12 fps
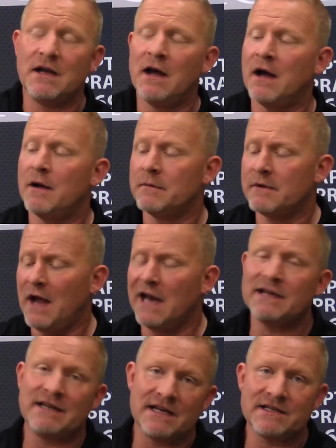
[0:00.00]

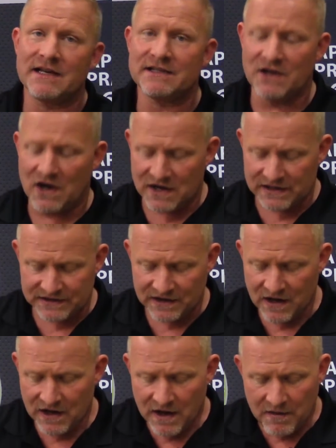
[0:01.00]
Kind of tastes like sawdust.
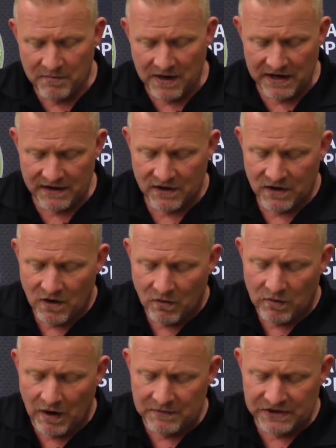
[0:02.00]
But
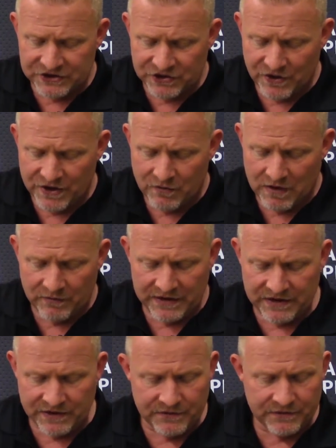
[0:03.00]
well, I'm going to show you what we
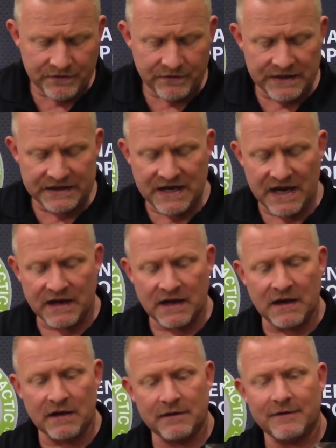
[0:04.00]
do. We take
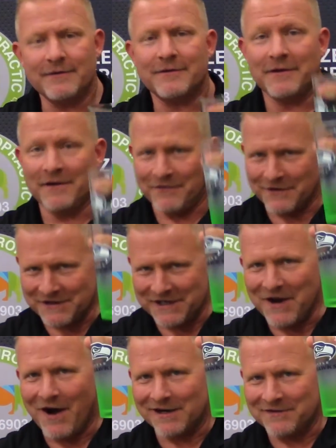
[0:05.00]
if you're a
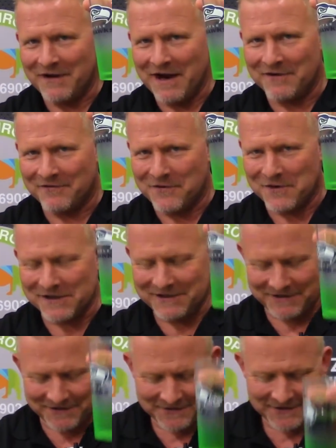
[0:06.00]
Seahawks fan, of
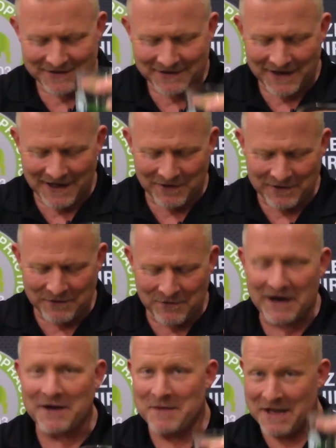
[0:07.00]
course, we would
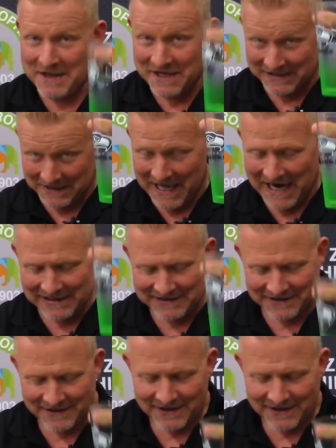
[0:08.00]
recommend this glass.